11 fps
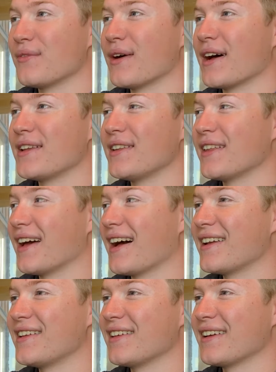How
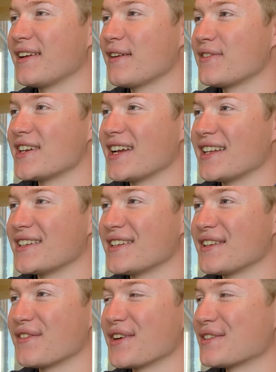do you think you've changed since
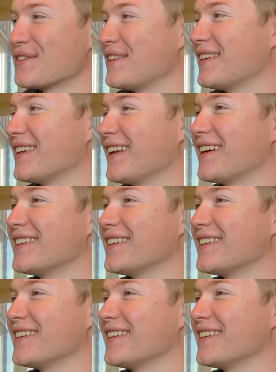freshman year to now?